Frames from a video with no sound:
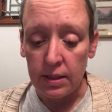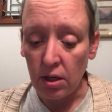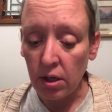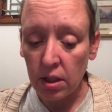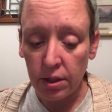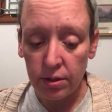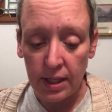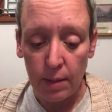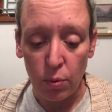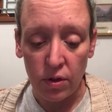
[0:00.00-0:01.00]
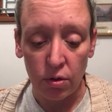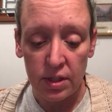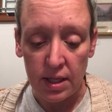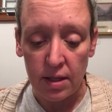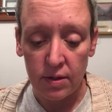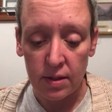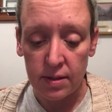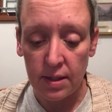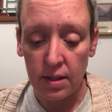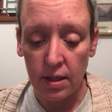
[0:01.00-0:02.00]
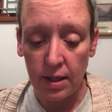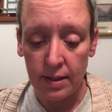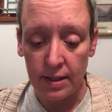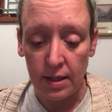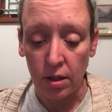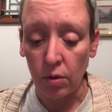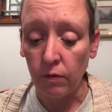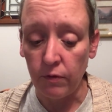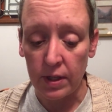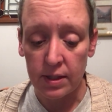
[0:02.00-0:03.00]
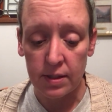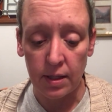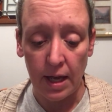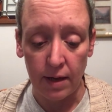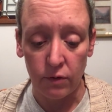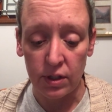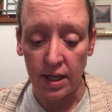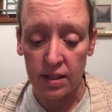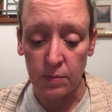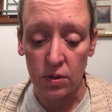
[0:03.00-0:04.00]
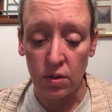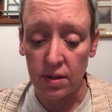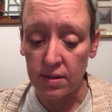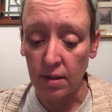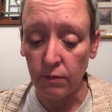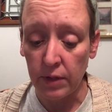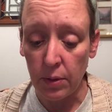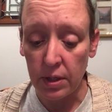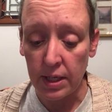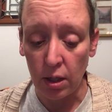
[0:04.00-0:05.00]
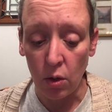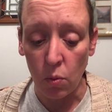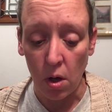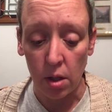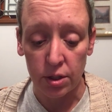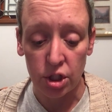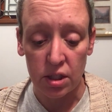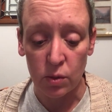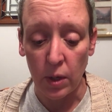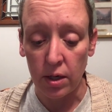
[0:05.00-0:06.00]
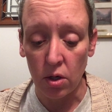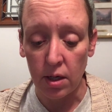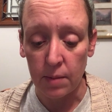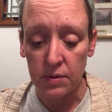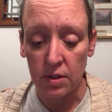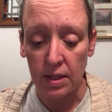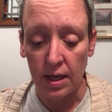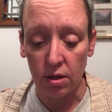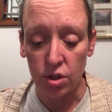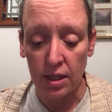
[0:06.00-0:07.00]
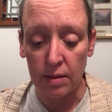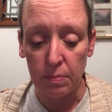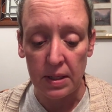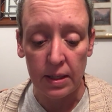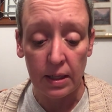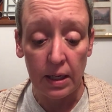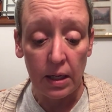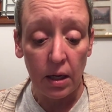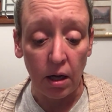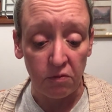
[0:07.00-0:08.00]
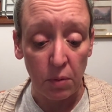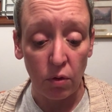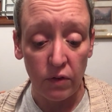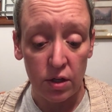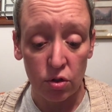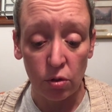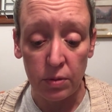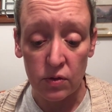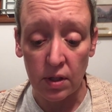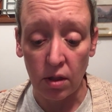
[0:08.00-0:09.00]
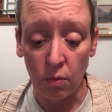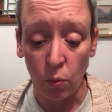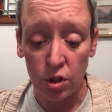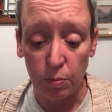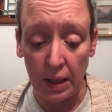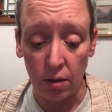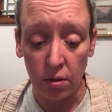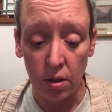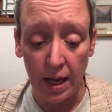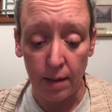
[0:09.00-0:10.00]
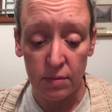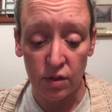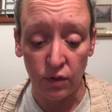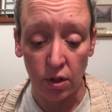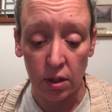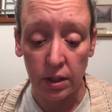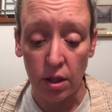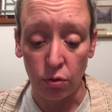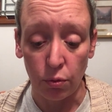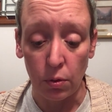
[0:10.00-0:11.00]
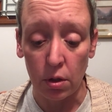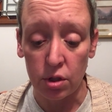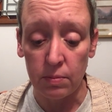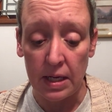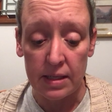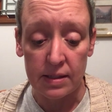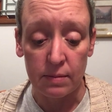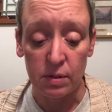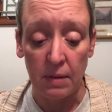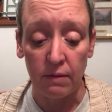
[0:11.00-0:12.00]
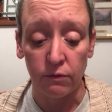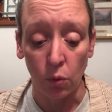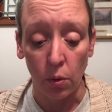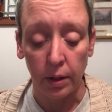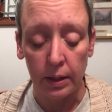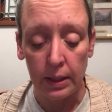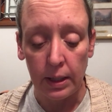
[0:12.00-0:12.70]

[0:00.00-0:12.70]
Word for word: Tearing clear tape with her teeth, Xenia Andino fixed the advertisement to the sunflower yellow wall as she swayed her hips to the energetic beat of motivational music which pounded atmospherically through her gymnasium's main floor.